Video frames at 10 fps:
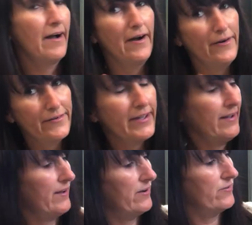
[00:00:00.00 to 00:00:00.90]

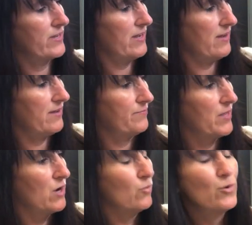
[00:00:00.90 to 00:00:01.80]
Okay, okay.
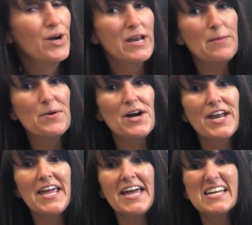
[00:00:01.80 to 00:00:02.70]
Wordy
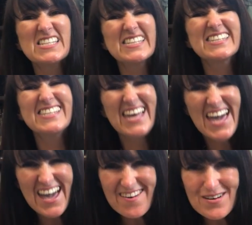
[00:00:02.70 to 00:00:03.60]
Birdie is
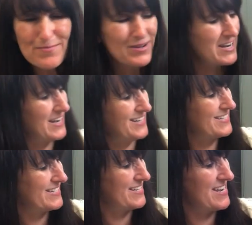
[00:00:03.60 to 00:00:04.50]
terrible at
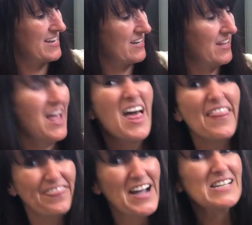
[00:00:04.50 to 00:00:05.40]
listening.
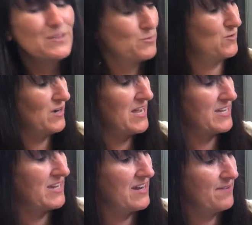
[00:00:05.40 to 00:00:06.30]
That's more
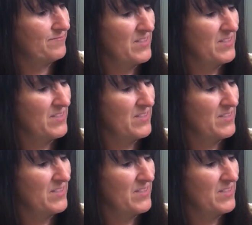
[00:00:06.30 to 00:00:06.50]
like it.